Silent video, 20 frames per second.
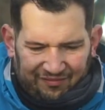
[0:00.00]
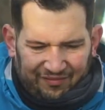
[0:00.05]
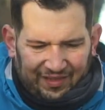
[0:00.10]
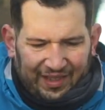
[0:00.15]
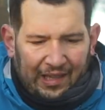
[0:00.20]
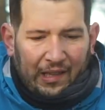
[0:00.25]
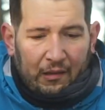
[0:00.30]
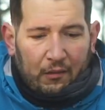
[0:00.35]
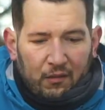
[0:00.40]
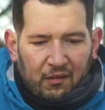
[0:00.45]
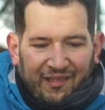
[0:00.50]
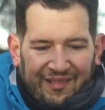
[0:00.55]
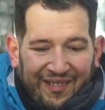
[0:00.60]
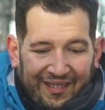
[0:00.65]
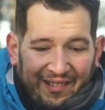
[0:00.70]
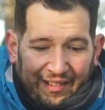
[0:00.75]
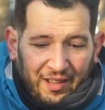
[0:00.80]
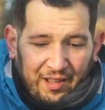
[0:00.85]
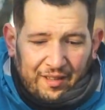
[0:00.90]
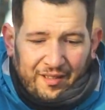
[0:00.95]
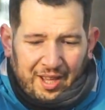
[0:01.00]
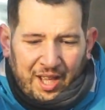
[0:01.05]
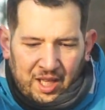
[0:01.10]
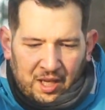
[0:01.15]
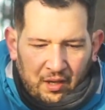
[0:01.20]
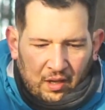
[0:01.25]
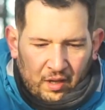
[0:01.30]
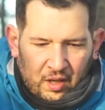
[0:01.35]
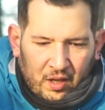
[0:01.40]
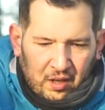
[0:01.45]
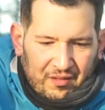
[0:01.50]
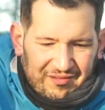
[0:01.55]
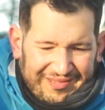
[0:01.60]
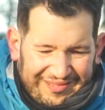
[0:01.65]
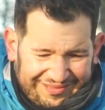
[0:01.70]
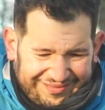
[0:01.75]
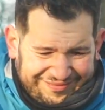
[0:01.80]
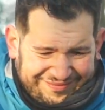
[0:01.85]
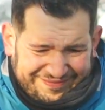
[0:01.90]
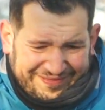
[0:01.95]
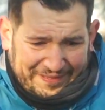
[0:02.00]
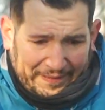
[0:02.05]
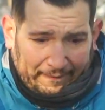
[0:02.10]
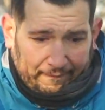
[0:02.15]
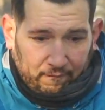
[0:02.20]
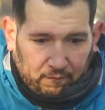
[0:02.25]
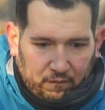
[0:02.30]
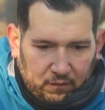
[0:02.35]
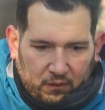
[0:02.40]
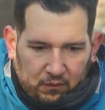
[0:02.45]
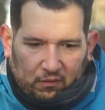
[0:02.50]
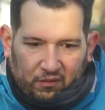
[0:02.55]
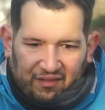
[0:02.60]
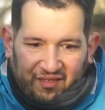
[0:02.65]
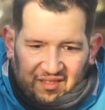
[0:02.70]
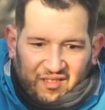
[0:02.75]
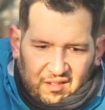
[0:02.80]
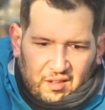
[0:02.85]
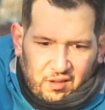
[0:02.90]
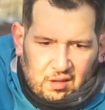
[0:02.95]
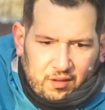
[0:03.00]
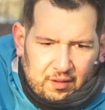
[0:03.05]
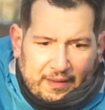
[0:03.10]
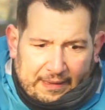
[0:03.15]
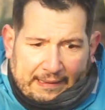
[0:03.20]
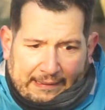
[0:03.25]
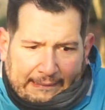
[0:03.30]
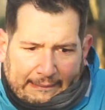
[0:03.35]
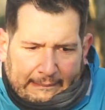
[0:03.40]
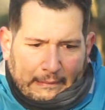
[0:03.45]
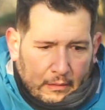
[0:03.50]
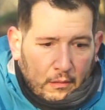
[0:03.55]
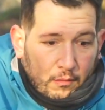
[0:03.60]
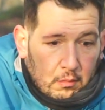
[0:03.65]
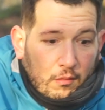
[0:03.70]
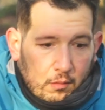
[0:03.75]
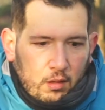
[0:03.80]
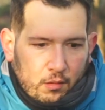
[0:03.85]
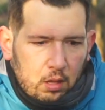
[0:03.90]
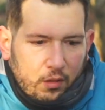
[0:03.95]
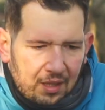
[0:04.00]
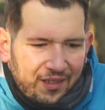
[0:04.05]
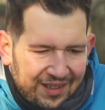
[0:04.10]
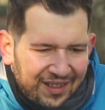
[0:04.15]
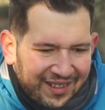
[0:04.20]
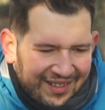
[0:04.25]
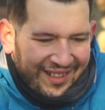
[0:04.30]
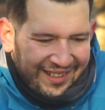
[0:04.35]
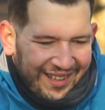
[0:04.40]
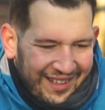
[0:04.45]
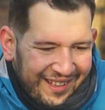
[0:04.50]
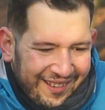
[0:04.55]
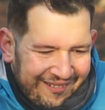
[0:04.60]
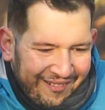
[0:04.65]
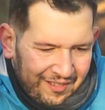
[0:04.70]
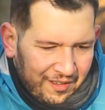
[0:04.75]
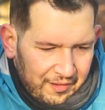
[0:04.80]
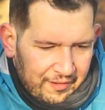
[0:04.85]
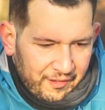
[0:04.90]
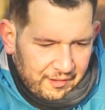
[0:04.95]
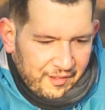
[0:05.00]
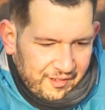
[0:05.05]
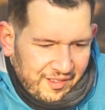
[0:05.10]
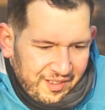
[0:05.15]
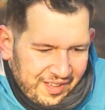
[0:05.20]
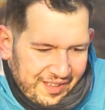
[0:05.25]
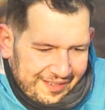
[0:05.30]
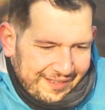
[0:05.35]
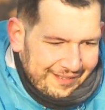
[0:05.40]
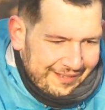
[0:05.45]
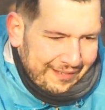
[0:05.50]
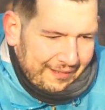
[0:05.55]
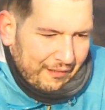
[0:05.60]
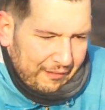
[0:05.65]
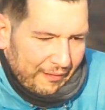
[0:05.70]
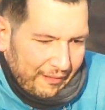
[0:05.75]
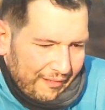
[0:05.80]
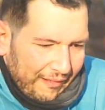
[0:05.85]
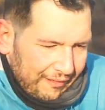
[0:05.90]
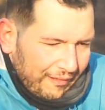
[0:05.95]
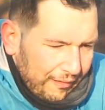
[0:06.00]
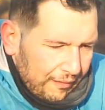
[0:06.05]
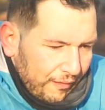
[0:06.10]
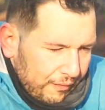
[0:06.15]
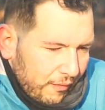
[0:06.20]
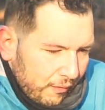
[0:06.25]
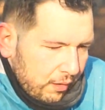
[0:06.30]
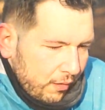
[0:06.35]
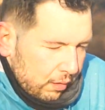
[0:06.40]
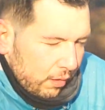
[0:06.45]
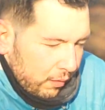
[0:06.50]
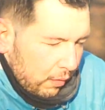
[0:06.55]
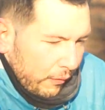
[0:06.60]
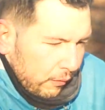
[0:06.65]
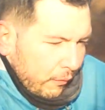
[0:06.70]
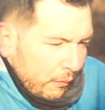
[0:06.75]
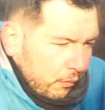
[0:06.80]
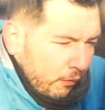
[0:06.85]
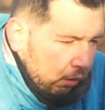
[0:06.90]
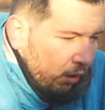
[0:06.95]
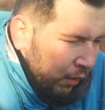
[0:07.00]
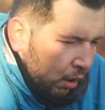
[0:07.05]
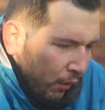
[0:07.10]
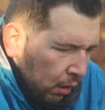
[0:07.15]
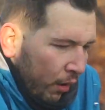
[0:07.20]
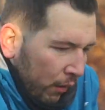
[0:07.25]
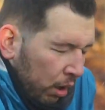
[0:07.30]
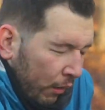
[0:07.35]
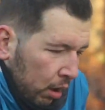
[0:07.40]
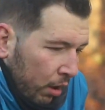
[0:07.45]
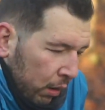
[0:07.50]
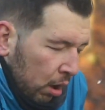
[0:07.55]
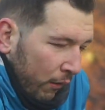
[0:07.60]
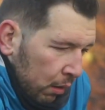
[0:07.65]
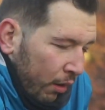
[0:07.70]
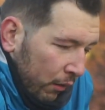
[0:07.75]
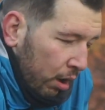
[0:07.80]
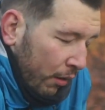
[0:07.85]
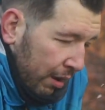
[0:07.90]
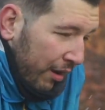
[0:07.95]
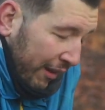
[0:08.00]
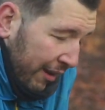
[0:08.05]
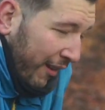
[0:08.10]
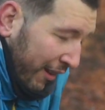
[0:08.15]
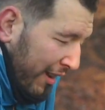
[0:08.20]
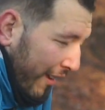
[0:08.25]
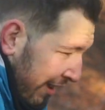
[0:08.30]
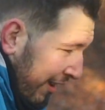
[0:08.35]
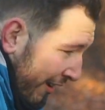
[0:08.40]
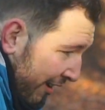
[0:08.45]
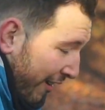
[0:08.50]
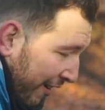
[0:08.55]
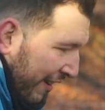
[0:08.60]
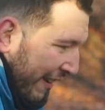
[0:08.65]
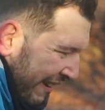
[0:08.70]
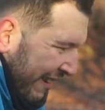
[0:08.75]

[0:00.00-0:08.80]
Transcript: like it didn't quite grasp the pots and the pans perfectly, and I would maybe feel a little bit uneasy carrying a big pot of water with that handle.